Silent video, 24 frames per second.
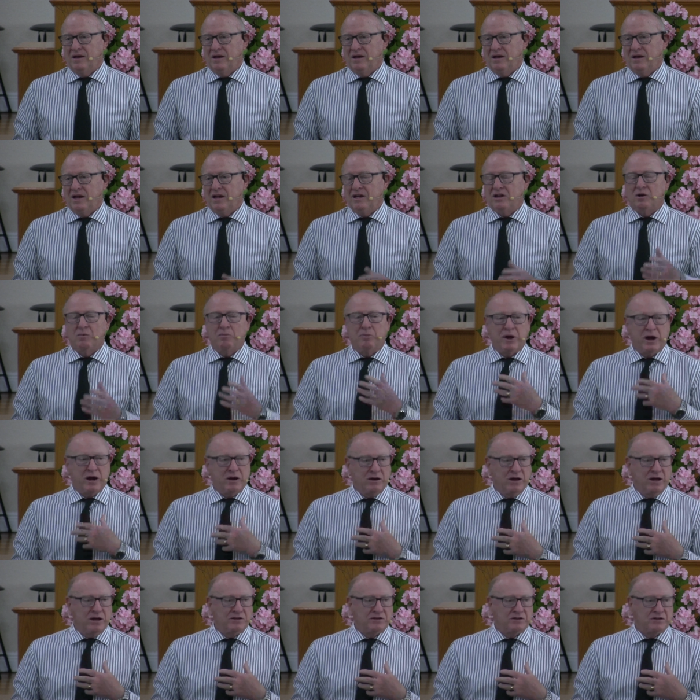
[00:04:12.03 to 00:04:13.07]
he
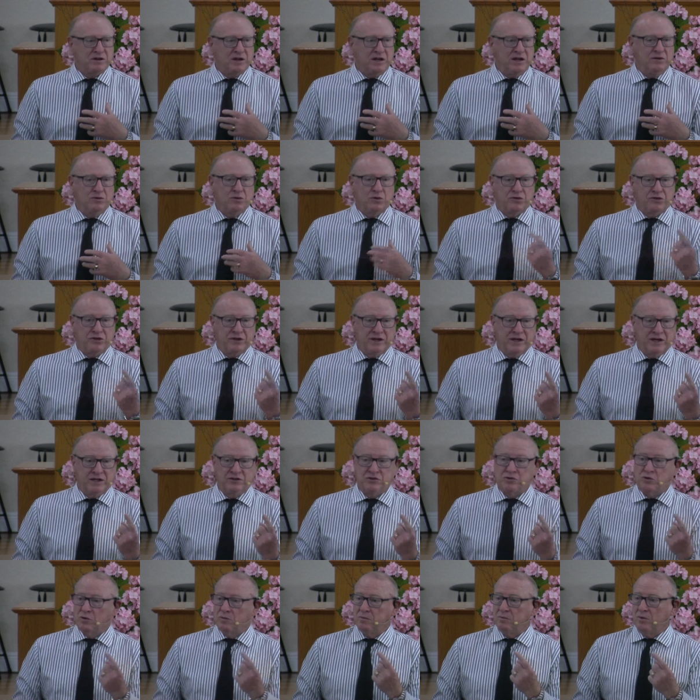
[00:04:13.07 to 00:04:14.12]
compared us to either
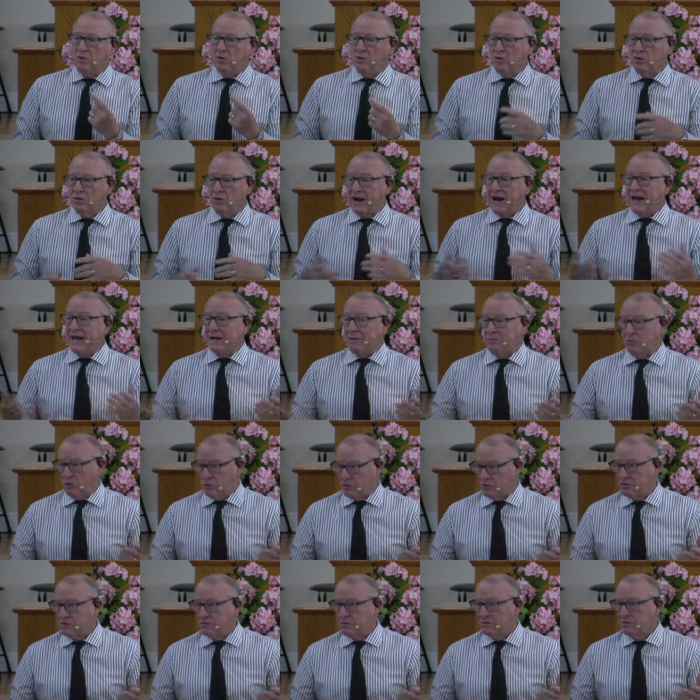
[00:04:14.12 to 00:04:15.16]
things or, or
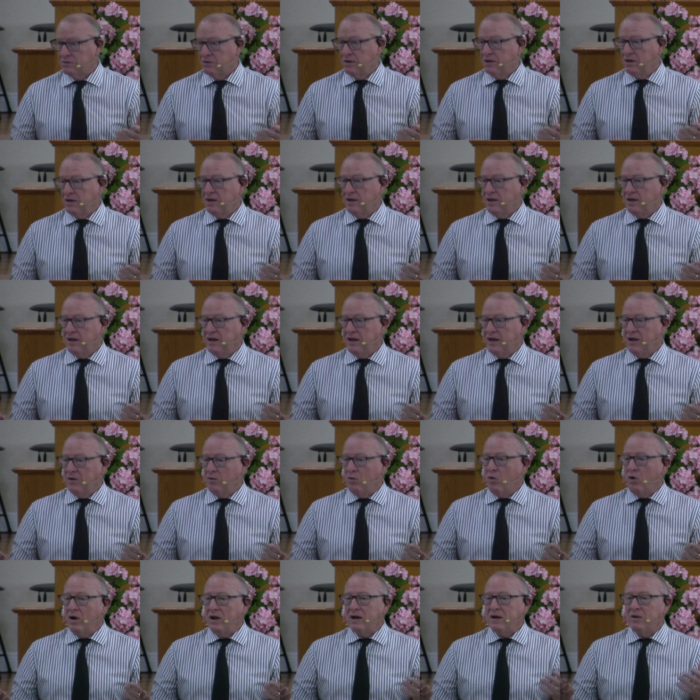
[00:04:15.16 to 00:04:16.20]
animals. And
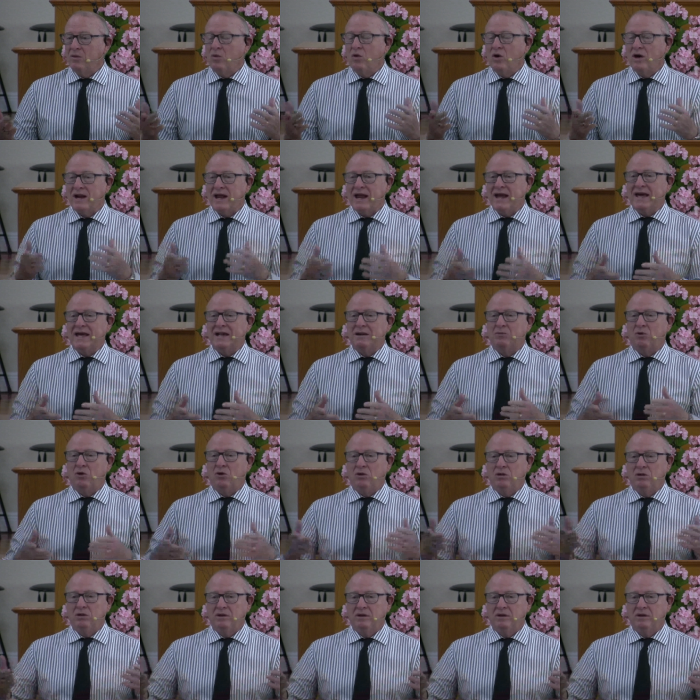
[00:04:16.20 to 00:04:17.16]
what, what animal